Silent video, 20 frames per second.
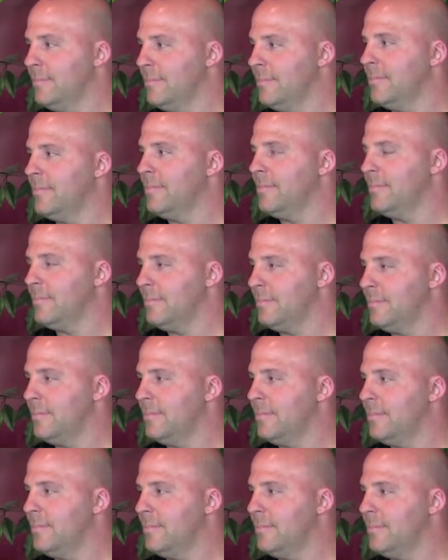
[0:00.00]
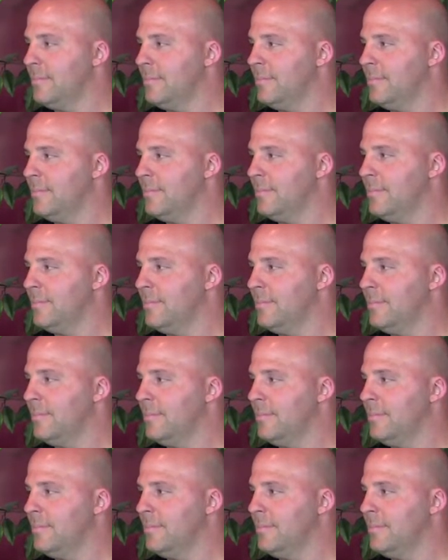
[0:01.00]

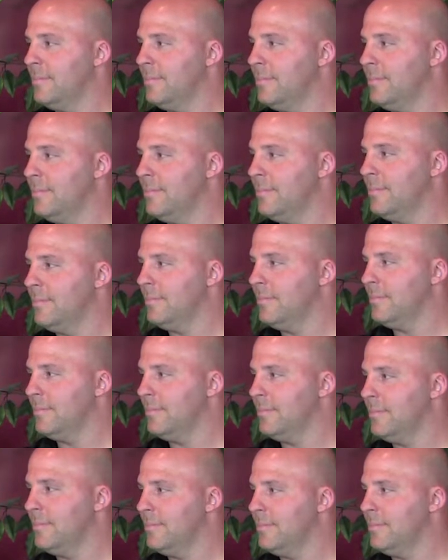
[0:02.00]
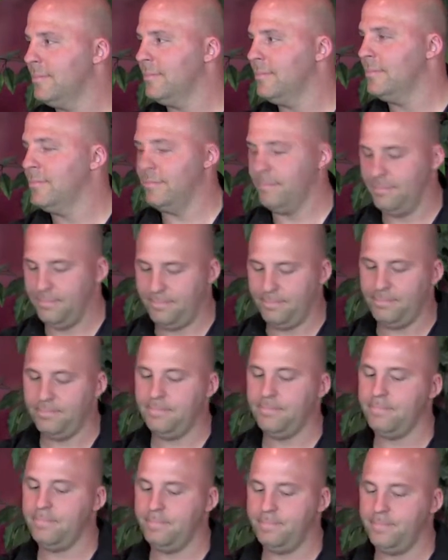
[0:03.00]

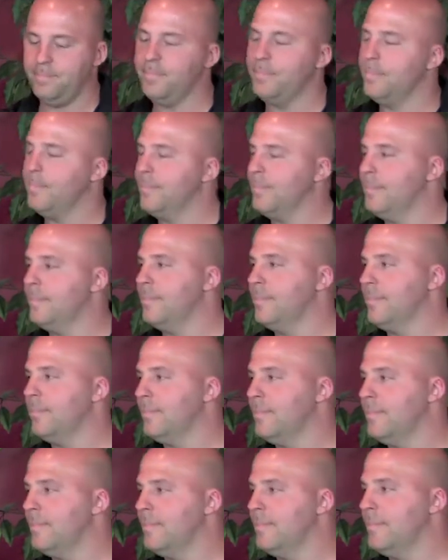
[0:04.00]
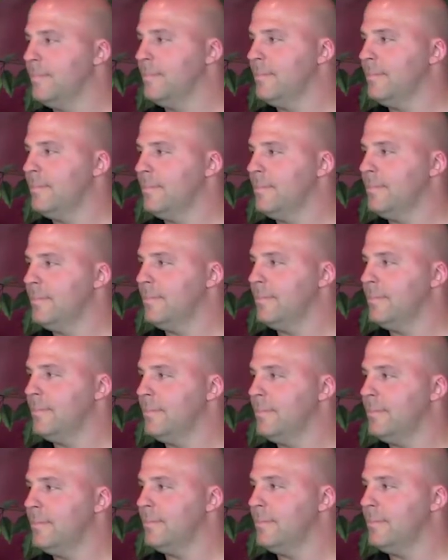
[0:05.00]

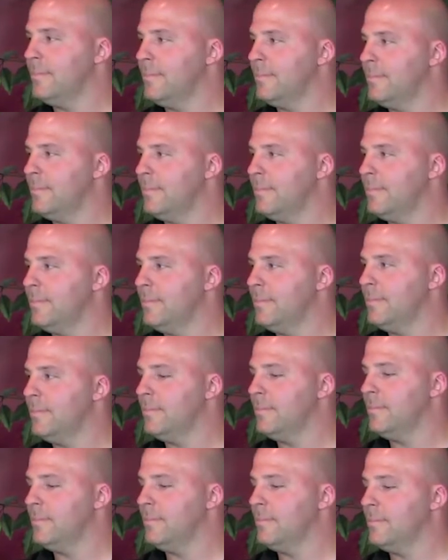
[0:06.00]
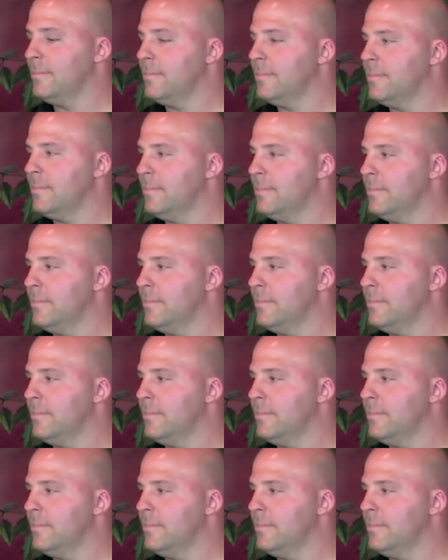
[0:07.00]
(not speaking)